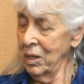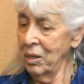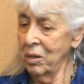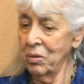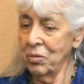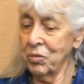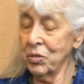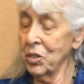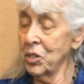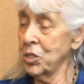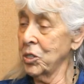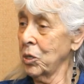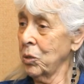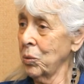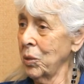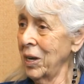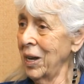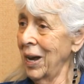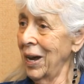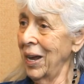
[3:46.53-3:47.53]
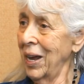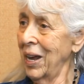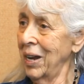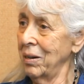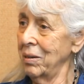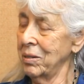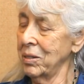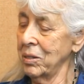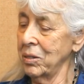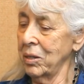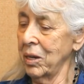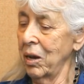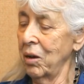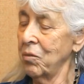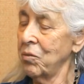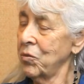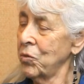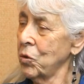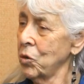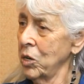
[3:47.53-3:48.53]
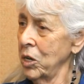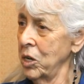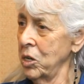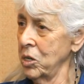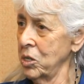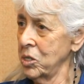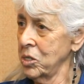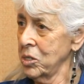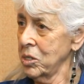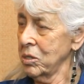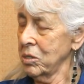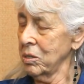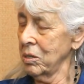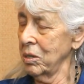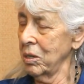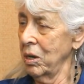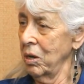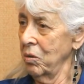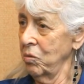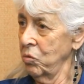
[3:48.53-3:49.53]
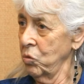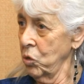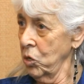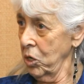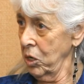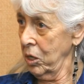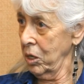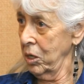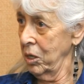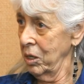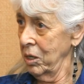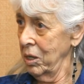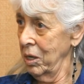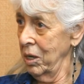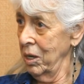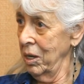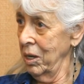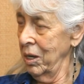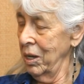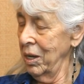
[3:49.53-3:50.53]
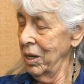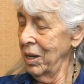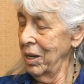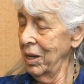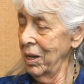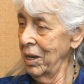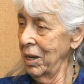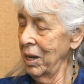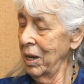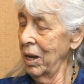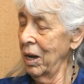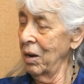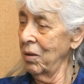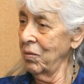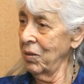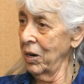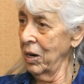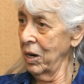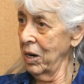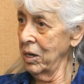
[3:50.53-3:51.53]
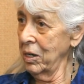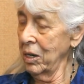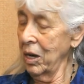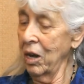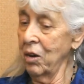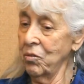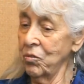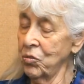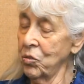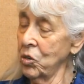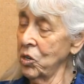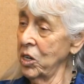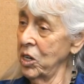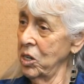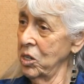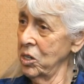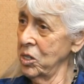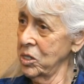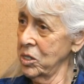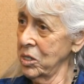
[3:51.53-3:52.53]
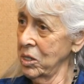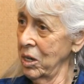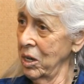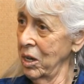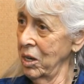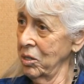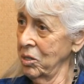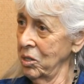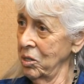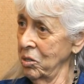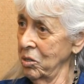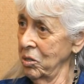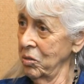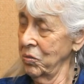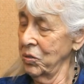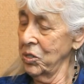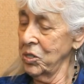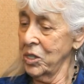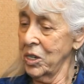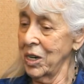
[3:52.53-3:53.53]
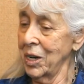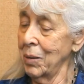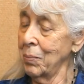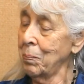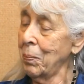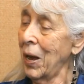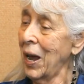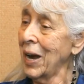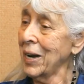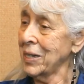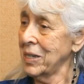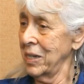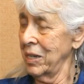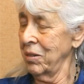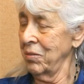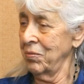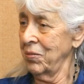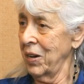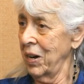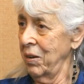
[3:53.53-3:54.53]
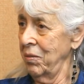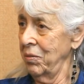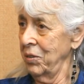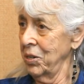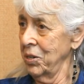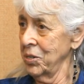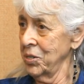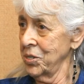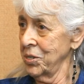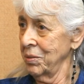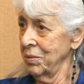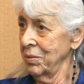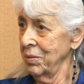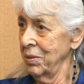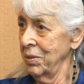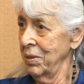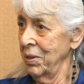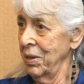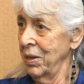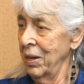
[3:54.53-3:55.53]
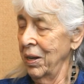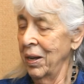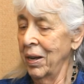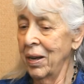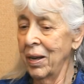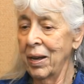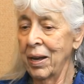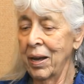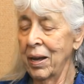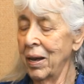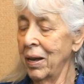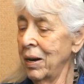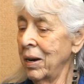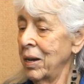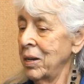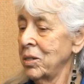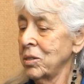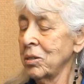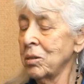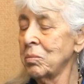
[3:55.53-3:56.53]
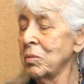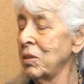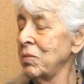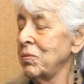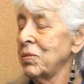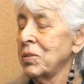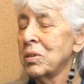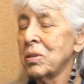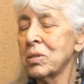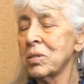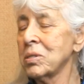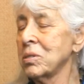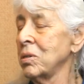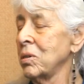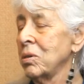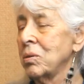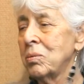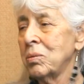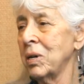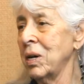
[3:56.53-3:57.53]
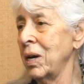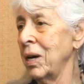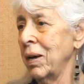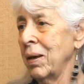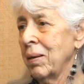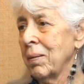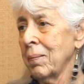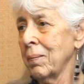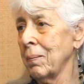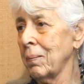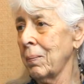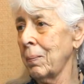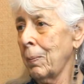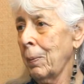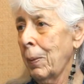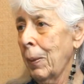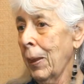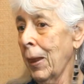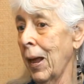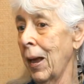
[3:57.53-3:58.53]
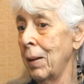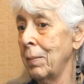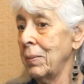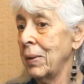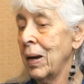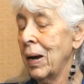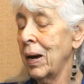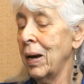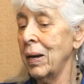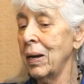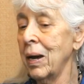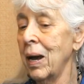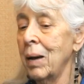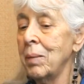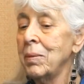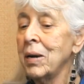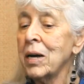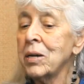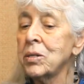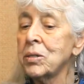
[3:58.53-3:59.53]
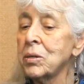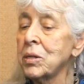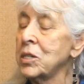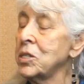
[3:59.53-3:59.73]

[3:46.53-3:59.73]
For a degree, I had to have 4 years of work of art and 4 years at the university packed into 5 years. Wow. And I told my folks, no way. I'm not doing